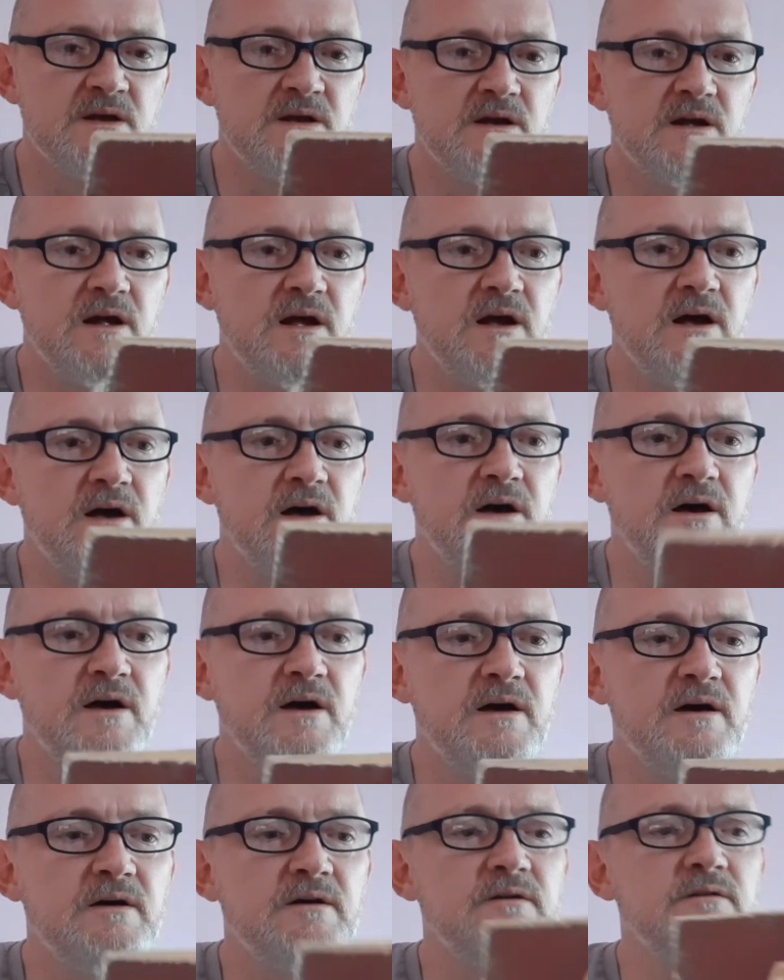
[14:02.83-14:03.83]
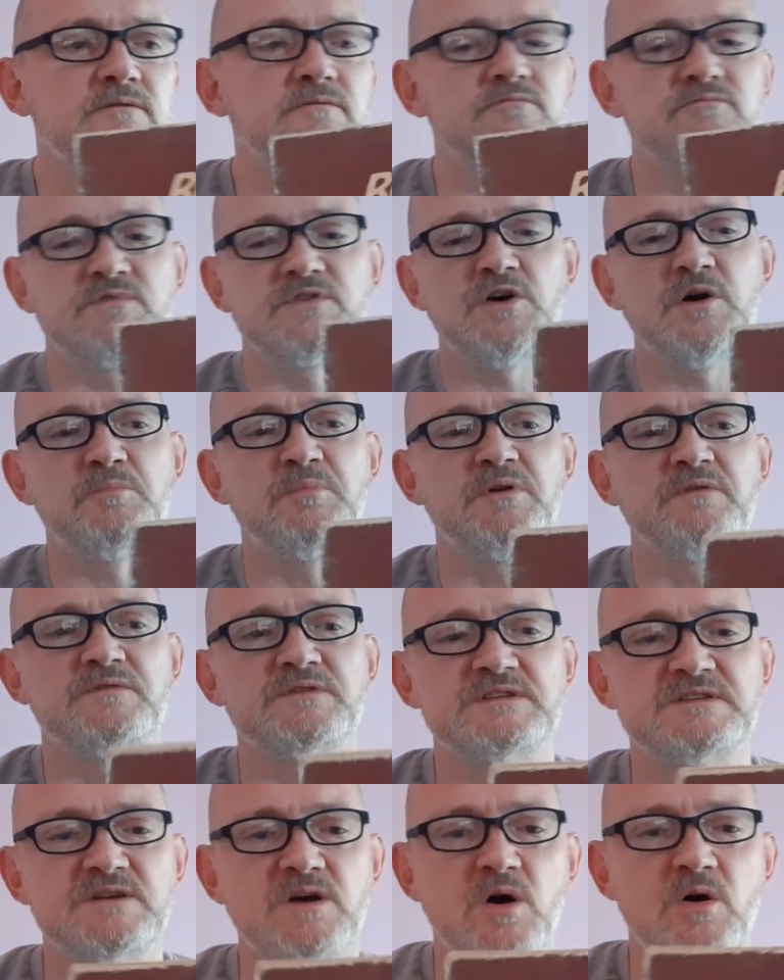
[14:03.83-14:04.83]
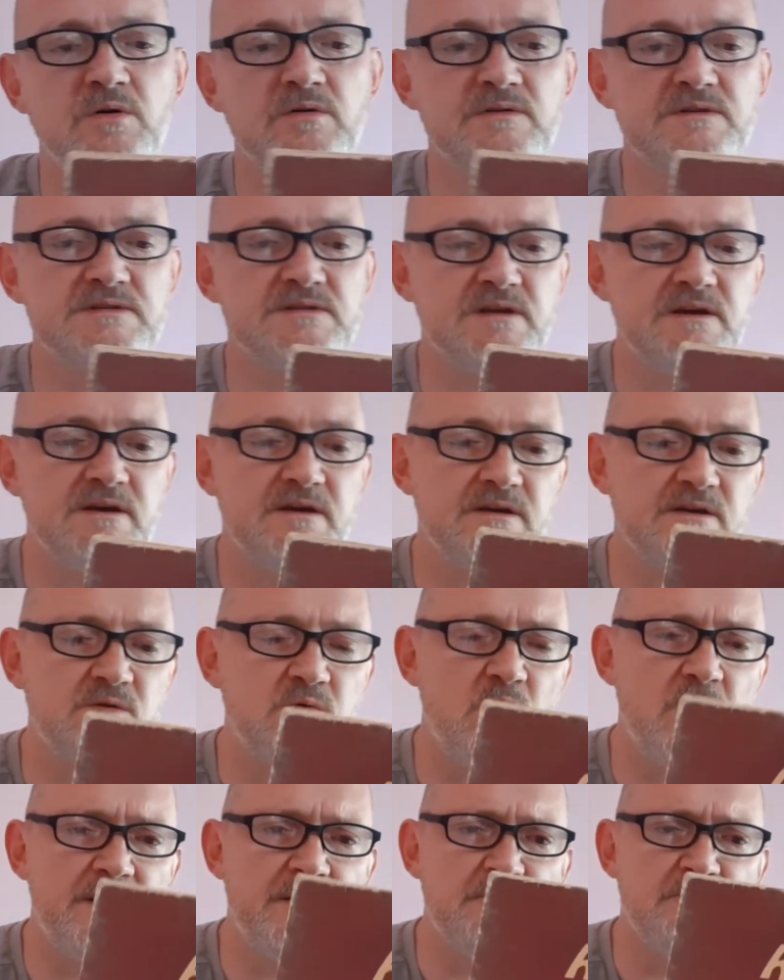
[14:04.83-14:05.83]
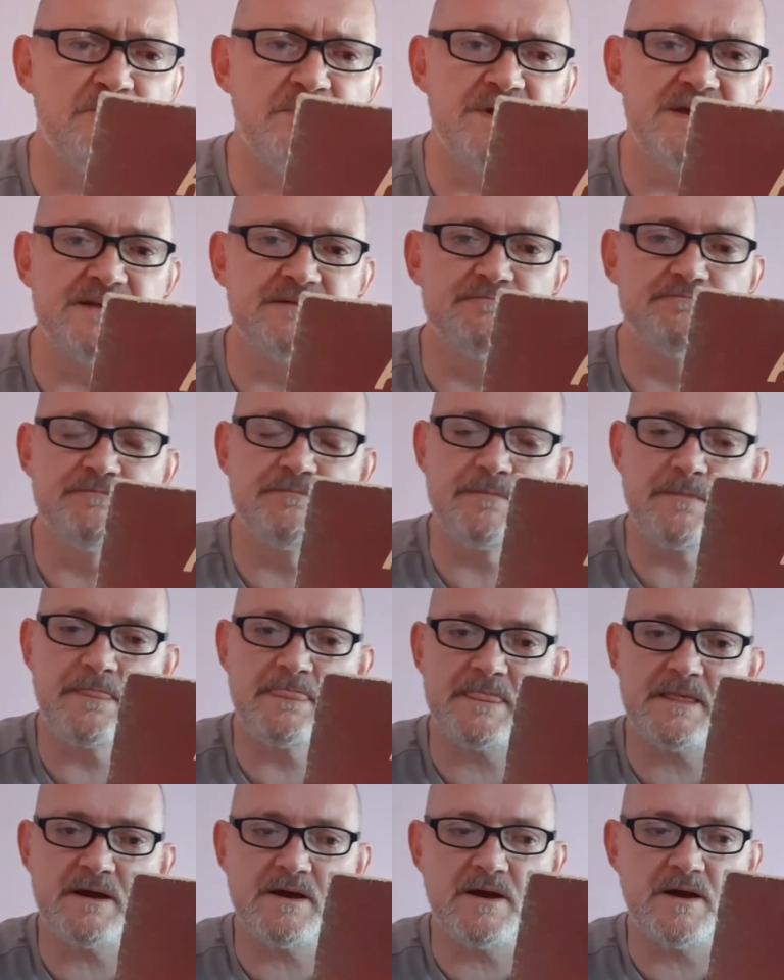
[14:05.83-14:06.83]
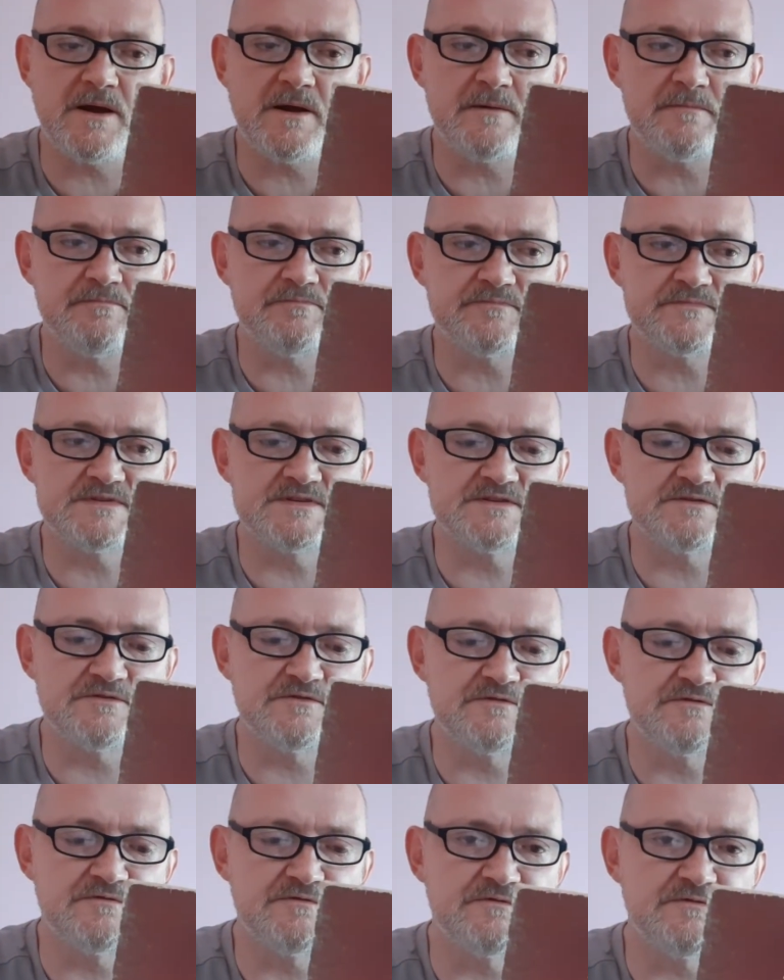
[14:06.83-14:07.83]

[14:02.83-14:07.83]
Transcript: A couple of the songs are quite upbeat, sort of